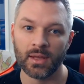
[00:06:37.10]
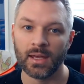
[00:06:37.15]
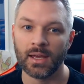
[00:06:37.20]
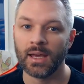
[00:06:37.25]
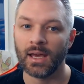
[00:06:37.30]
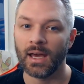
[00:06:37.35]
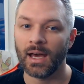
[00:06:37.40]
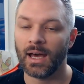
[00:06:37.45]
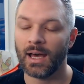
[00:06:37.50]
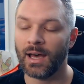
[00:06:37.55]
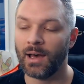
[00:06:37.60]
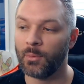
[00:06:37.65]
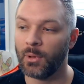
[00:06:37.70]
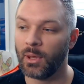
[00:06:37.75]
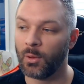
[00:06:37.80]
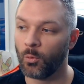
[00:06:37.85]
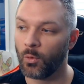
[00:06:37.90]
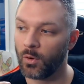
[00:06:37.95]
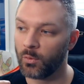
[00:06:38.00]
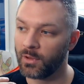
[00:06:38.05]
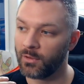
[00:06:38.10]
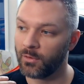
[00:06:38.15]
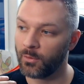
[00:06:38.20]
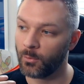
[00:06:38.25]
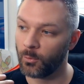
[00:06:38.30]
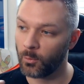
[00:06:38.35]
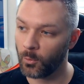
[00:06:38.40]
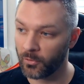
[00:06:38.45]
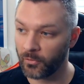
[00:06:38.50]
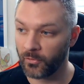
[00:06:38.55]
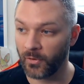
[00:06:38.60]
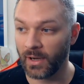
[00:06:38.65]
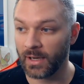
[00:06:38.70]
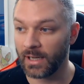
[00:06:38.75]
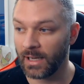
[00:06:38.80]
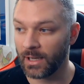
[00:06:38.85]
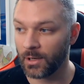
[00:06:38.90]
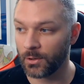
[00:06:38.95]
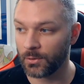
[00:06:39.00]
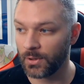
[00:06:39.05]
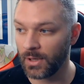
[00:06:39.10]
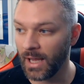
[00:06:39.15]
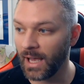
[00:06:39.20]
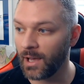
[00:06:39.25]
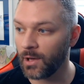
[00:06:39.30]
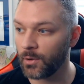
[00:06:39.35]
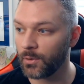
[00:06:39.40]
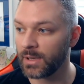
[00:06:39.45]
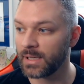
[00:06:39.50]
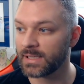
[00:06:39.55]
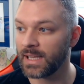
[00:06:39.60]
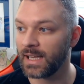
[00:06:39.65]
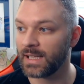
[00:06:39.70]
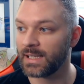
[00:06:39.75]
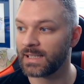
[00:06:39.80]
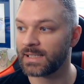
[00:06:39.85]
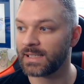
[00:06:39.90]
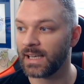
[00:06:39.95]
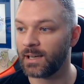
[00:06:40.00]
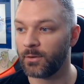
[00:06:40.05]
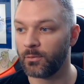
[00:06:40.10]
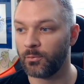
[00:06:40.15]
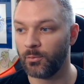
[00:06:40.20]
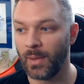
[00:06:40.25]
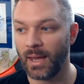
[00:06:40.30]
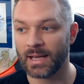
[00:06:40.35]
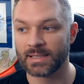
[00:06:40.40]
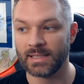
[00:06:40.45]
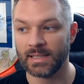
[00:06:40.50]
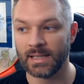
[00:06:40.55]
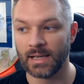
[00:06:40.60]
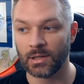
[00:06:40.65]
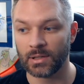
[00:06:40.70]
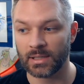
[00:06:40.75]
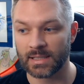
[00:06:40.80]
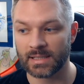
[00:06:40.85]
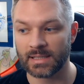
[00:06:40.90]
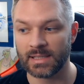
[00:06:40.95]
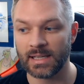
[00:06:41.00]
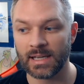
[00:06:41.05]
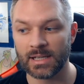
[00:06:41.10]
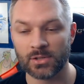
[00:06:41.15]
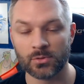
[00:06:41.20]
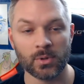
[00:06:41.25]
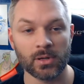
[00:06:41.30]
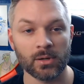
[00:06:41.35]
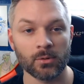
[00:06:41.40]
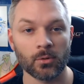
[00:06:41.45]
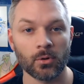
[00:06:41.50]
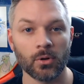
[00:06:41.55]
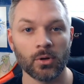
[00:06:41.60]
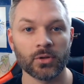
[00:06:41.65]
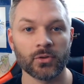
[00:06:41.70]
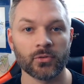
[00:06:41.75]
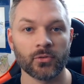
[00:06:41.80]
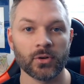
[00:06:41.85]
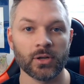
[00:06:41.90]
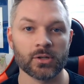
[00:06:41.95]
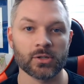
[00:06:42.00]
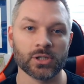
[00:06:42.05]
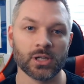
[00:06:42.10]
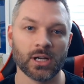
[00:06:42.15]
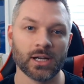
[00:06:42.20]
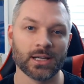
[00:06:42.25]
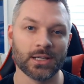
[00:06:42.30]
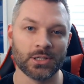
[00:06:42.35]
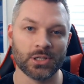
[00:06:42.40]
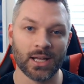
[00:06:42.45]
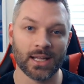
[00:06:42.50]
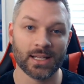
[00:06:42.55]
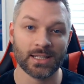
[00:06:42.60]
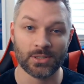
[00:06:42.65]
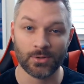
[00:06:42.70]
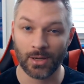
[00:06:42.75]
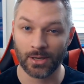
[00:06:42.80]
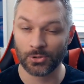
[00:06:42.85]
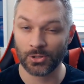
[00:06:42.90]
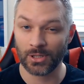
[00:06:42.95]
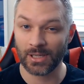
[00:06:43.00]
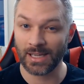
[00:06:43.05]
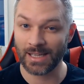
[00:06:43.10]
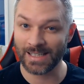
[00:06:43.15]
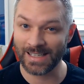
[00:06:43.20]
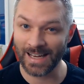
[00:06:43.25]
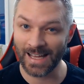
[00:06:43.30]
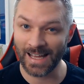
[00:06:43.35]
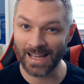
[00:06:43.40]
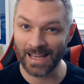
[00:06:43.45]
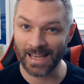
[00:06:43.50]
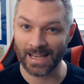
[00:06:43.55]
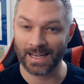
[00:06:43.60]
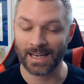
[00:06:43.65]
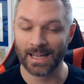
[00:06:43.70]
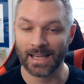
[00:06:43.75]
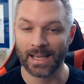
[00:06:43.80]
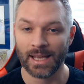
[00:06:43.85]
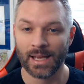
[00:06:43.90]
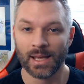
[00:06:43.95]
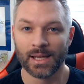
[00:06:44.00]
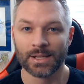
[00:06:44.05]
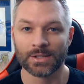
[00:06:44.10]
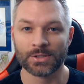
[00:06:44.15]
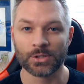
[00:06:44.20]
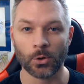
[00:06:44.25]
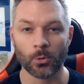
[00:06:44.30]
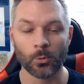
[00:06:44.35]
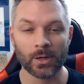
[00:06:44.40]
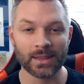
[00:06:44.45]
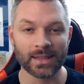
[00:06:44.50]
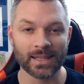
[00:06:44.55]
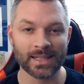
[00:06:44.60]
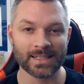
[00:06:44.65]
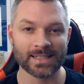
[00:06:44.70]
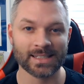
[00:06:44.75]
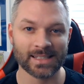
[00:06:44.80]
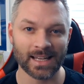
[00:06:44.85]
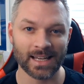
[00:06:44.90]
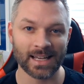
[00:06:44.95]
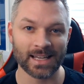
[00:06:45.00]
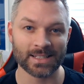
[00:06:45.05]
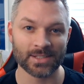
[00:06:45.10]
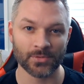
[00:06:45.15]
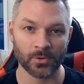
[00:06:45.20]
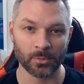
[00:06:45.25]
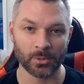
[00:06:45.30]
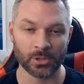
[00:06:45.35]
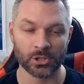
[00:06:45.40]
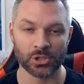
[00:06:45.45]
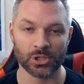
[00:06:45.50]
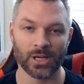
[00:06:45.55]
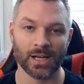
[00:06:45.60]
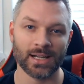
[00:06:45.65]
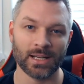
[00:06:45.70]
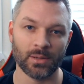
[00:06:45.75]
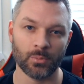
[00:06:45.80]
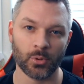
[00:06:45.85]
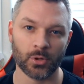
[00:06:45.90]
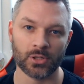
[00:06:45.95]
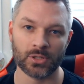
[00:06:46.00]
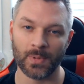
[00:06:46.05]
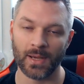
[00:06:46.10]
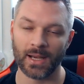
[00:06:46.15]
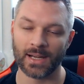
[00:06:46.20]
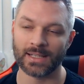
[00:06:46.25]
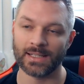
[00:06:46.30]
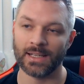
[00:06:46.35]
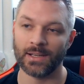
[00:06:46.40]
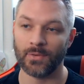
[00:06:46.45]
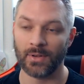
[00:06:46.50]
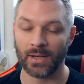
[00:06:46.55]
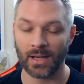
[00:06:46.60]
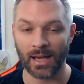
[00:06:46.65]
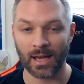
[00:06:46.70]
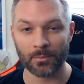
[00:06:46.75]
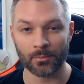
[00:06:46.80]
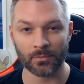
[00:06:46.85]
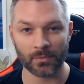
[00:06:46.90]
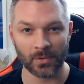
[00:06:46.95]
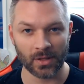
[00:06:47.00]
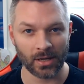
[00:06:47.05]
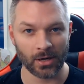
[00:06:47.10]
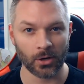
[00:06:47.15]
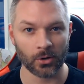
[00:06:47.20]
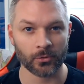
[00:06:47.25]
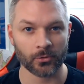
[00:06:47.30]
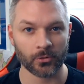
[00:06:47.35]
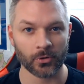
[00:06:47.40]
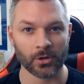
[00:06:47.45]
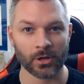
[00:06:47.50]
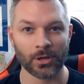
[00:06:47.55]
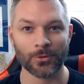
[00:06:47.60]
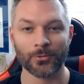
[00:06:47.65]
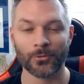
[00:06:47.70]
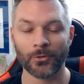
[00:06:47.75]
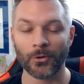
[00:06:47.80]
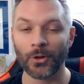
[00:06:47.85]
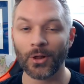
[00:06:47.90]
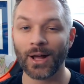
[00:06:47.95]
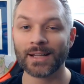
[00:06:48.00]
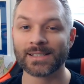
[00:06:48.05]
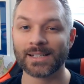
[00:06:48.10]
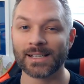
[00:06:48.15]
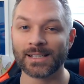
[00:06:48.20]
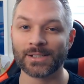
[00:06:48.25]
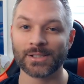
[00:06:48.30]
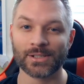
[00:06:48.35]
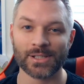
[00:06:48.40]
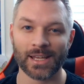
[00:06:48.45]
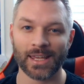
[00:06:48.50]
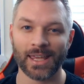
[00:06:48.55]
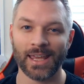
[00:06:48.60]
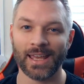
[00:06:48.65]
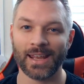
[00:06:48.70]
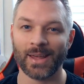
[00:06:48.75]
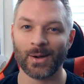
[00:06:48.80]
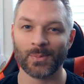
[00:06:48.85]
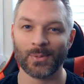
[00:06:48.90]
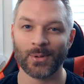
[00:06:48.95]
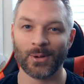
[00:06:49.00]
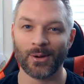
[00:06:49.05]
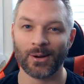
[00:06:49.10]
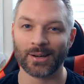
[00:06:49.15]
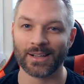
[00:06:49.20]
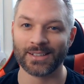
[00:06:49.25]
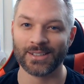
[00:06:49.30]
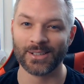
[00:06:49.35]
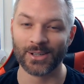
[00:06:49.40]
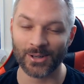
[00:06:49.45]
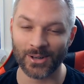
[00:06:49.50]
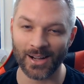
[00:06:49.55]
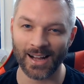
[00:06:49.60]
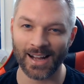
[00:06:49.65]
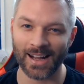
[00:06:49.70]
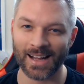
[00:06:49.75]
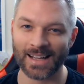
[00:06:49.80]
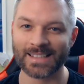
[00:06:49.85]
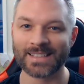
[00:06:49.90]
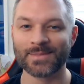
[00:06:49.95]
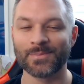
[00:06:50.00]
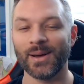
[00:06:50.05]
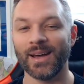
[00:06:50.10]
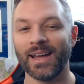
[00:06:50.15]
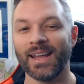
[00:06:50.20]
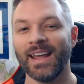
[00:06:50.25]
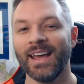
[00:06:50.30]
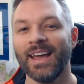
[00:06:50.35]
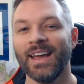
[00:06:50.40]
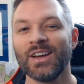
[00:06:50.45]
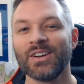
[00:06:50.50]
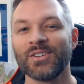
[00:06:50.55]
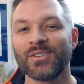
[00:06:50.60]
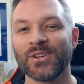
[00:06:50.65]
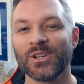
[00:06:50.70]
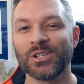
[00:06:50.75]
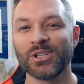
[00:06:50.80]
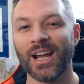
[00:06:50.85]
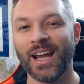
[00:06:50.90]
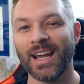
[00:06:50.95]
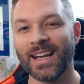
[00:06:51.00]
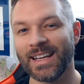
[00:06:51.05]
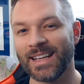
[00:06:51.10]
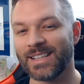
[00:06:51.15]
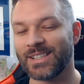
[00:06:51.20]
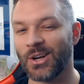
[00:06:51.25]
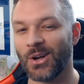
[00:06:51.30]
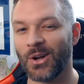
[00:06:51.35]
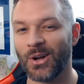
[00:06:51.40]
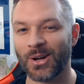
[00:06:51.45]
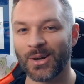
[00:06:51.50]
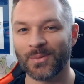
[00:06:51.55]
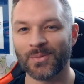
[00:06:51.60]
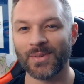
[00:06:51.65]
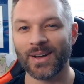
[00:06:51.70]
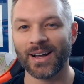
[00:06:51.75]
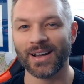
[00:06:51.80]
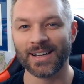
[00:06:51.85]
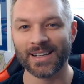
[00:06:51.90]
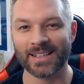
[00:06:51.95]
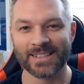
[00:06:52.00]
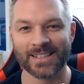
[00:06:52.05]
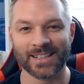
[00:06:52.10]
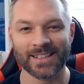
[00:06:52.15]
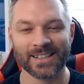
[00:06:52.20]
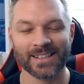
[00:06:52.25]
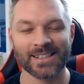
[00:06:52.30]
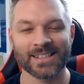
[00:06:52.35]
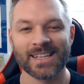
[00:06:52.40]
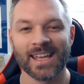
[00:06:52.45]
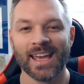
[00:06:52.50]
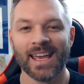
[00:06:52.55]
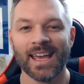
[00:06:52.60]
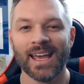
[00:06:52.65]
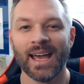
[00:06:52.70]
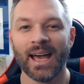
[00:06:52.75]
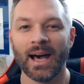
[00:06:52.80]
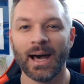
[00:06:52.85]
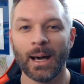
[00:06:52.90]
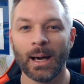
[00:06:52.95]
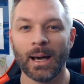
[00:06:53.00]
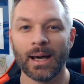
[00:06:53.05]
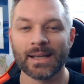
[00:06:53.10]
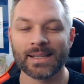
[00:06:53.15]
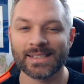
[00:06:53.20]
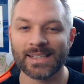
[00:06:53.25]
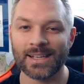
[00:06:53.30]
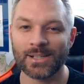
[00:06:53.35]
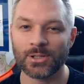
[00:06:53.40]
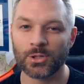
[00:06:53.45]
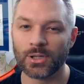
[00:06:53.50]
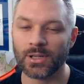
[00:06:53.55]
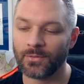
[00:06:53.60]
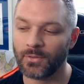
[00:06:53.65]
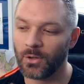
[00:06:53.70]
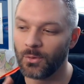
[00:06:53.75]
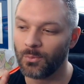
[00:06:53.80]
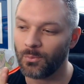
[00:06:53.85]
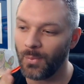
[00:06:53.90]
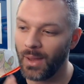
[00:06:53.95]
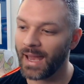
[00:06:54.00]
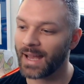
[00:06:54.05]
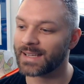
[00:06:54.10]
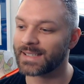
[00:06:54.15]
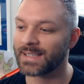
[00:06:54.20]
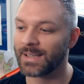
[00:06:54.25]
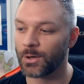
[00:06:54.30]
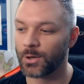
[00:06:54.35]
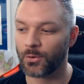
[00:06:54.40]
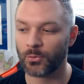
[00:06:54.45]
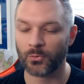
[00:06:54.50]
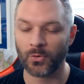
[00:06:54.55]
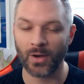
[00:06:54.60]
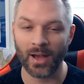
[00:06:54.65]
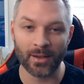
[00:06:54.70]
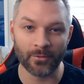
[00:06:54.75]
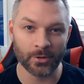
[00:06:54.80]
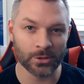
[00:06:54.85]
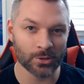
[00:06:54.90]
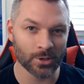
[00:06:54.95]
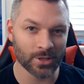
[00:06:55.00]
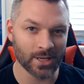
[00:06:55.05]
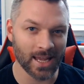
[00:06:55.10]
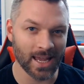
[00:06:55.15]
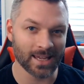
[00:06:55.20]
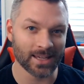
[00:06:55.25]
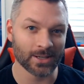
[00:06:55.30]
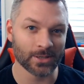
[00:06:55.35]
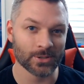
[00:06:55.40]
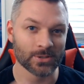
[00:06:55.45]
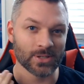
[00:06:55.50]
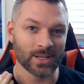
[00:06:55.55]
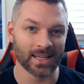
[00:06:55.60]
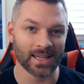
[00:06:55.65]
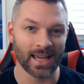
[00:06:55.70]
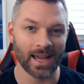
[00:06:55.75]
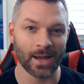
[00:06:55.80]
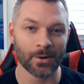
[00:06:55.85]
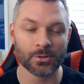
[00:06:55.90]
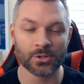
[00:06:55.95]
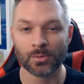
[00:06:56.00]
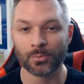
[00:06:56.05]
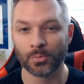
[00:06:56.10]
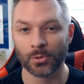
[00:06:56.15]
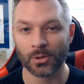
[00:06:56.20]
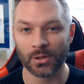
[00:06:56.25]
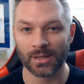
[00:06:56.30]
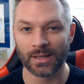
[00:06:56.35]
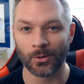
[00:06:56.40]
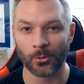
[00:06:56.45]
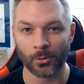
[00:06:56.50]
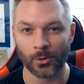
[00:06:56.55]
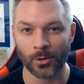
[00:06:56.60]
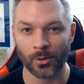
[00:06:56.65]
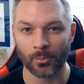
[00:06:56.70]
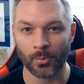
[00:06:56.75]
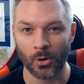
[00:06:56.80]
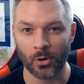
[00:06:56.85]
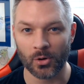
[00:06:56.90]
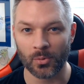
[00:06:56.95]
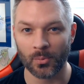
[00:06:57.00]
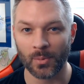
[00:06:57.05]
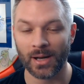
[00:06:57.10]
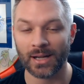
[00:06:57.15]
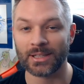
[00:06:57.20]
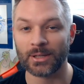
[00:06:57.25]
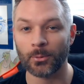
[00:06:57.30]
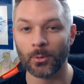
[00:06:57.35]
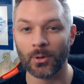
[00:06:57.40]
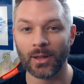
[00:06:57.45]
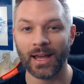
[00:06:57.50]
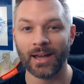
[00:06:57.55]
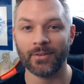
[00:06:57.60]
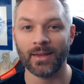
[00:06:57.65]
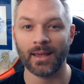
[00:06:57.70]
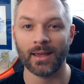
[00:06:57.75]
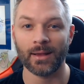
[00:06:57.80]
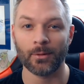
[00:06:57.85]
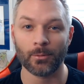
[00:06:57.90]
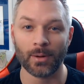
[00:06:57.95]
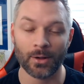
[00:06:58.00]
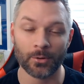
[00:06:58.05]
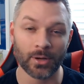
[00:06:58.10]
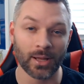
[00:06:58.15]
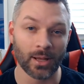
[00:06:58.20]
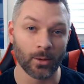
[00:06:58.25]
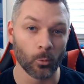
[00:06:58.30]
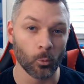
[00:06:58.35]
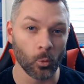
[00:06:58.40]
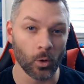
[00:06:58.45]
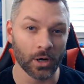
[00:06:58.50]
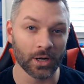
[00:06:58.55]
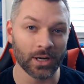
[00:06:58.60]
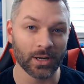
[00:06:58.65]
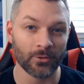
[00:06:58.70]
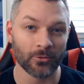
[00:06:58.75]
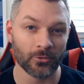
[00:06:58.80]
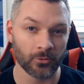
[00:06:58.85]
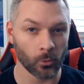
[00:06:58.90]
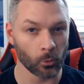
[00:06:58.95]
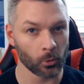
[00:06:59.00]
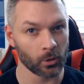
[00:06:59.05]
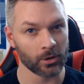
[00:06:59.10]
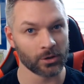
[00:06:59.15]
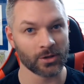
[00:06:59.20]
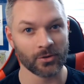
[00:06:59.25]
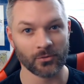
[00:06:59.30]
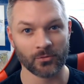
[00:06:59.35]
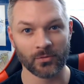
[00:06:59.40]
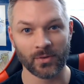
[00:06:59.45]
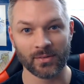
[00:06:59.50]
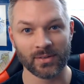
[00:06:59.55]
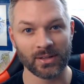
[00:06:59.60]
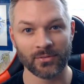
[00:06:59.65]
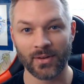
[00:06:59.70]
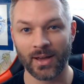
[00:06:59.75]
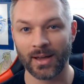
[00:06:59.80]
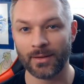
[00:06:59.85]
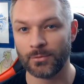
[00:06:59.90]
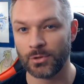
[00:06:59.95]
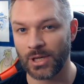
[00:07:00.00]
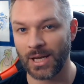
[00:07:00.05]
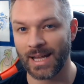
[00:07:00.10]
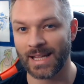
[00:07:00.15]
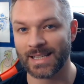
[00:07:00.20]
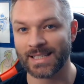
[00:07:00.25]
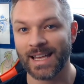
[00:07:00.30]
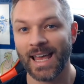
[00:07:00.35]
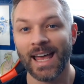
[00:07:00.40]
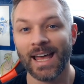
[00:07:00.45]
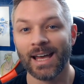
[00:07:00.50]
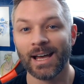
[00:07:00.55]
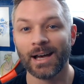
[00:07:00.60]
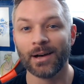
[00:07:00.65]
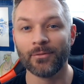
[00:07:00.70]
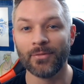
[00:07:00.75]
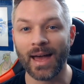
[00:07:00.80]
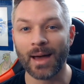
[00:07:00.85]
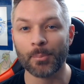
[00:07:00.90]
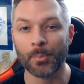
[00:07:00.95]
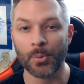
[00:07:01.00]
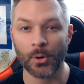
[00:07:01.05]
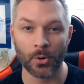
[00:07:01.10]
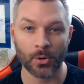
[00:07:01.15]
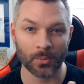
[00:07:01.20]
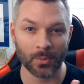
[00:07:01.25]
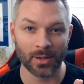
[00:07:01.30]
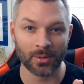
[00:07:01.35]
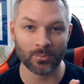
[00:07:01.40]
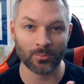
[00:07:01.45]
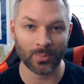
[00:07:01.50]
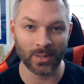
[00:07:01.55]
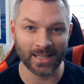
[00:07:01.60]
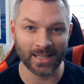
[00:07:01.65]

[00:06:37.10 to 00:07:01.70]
And what we're finding out now is that instead of maxing out at 6 rerolls for your shiny chance, you actually get 9. So what this does from a shiny perspective, and I'm, for you full odds hunters, I can't help you out on your odds, but for shiny charm hunters, essentially if you max out at 500 KOs, encounter Brilliant Aura Pokemon, you will have around a 1 in 455 chance of that Pokemon being